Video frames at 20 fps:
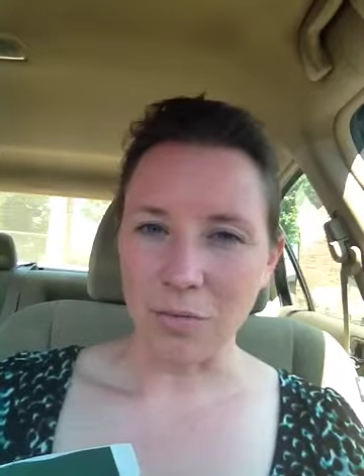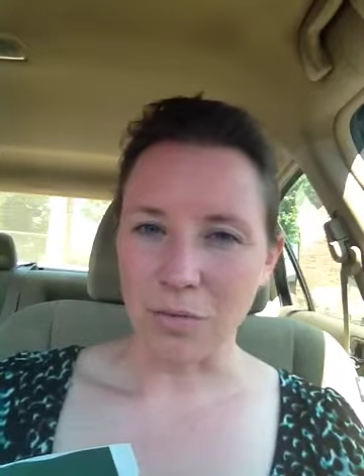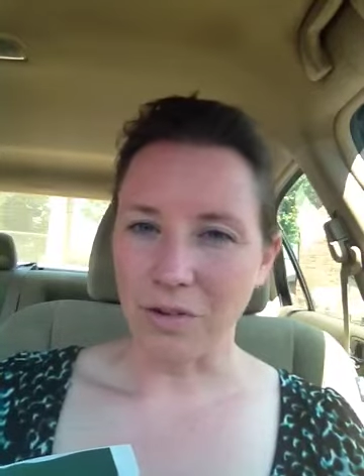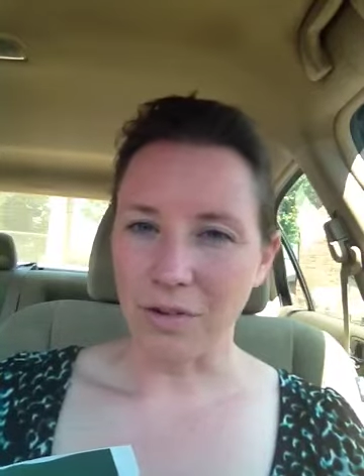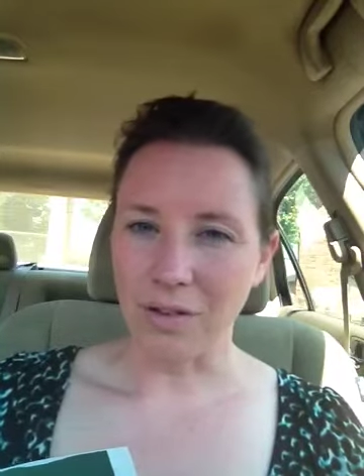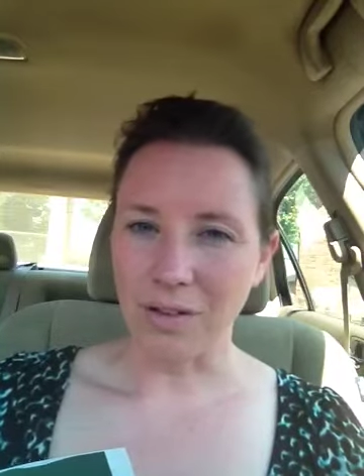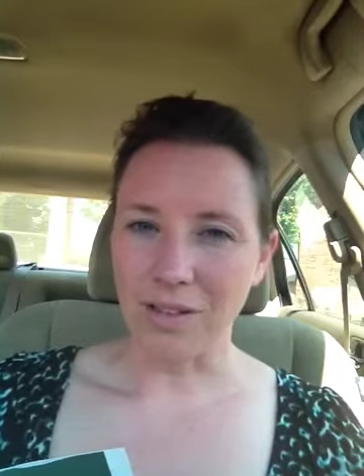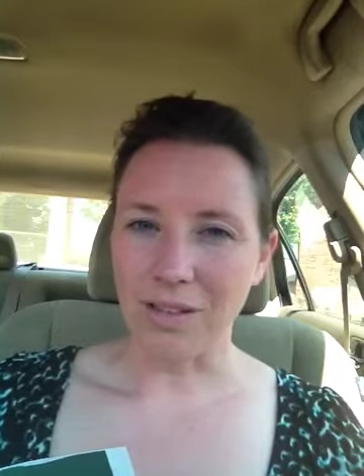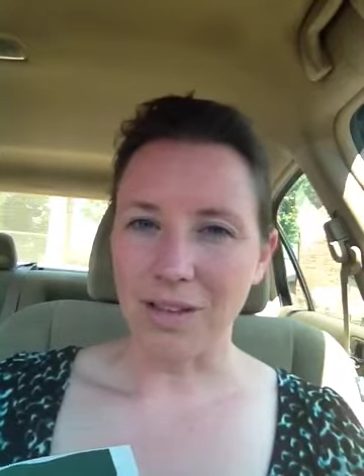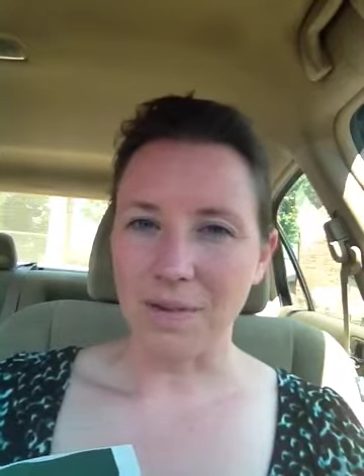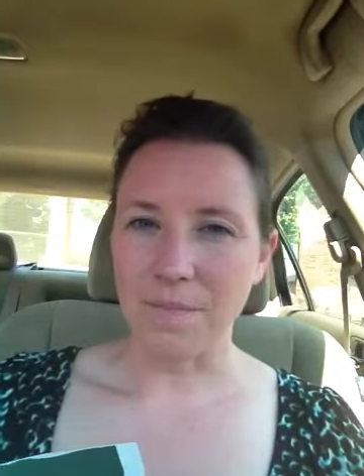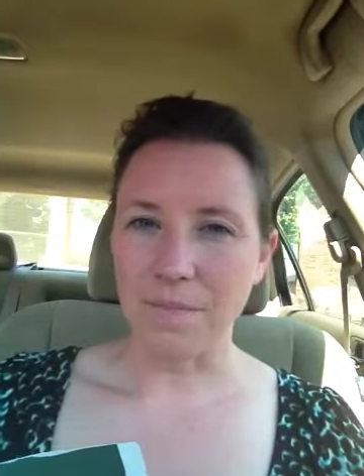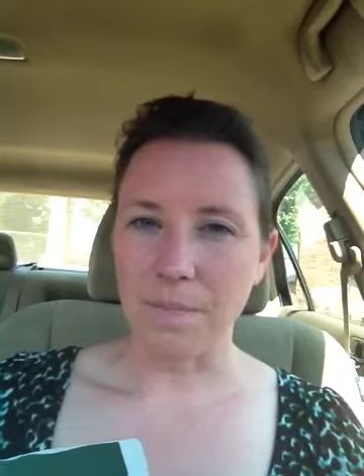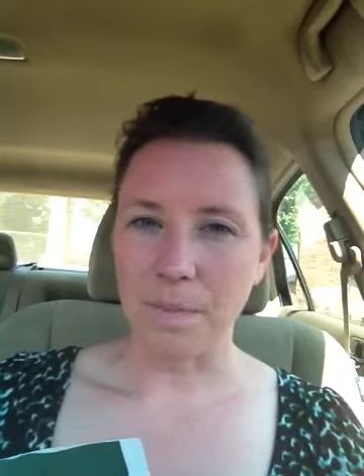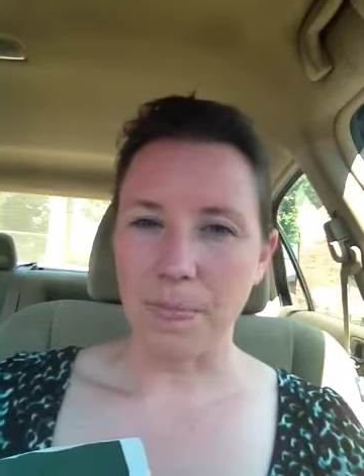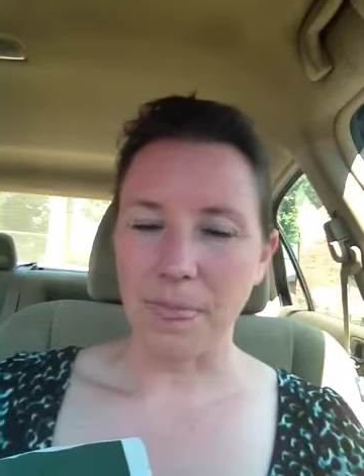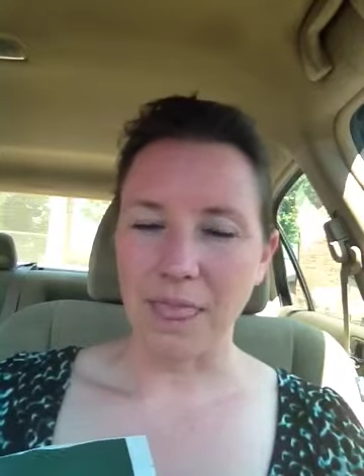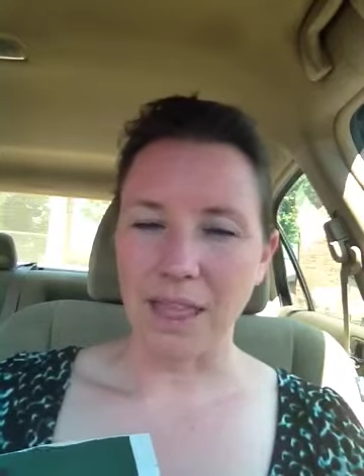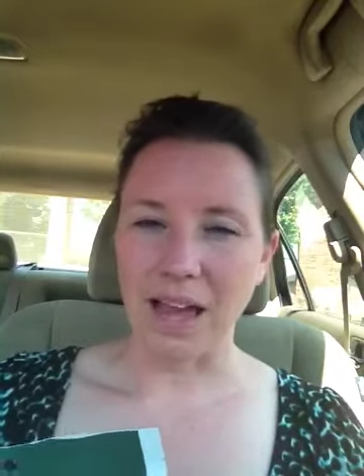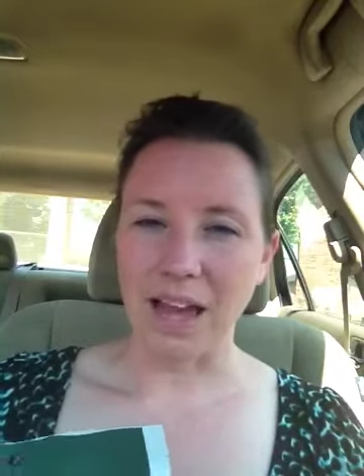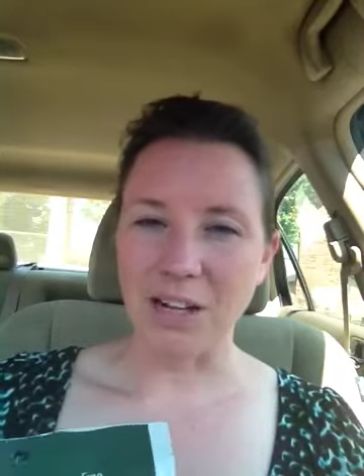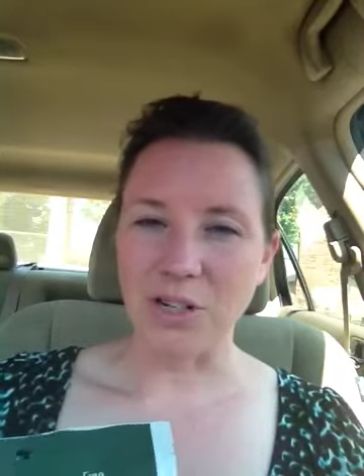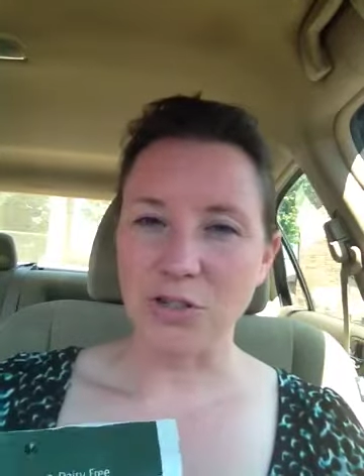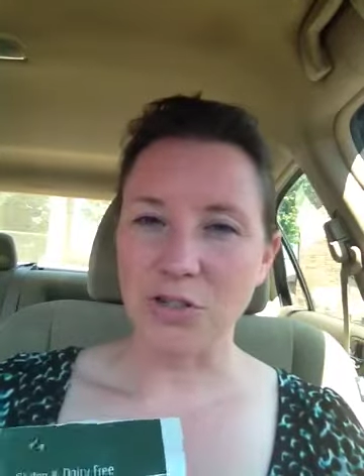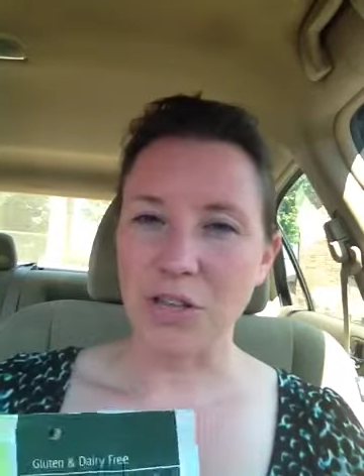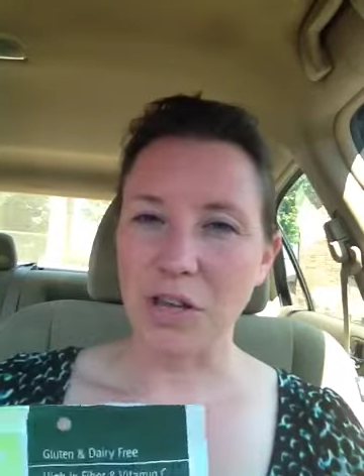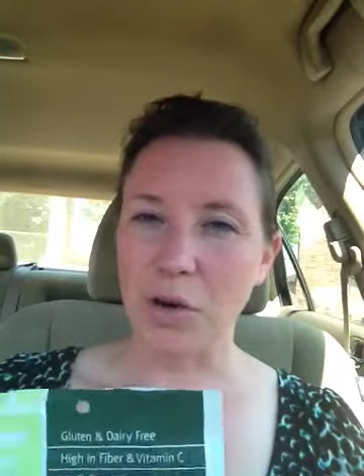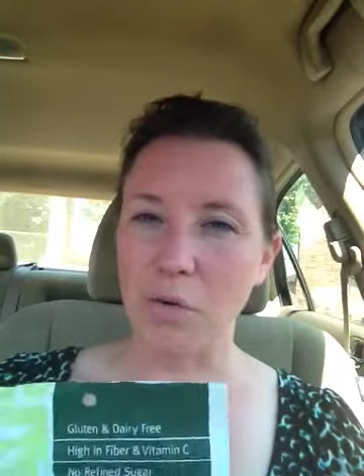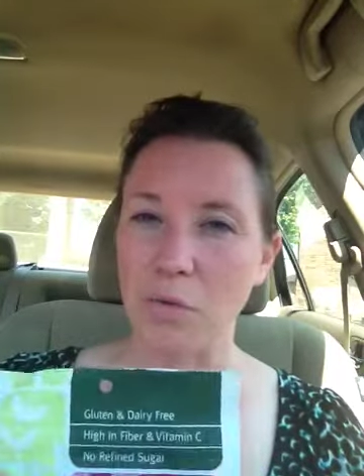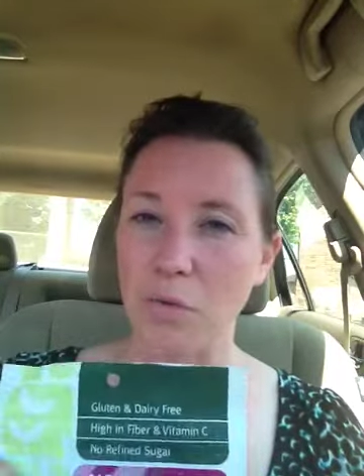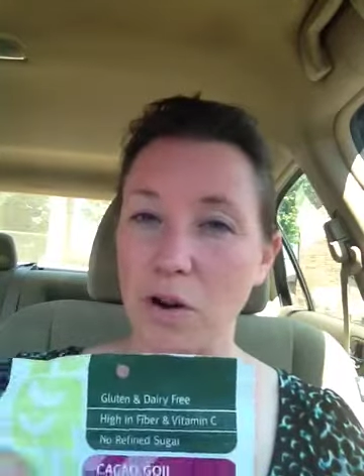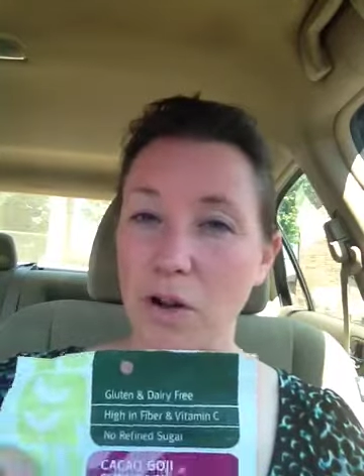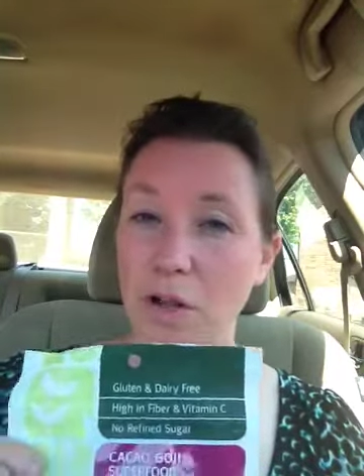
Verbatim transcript: Well, actually,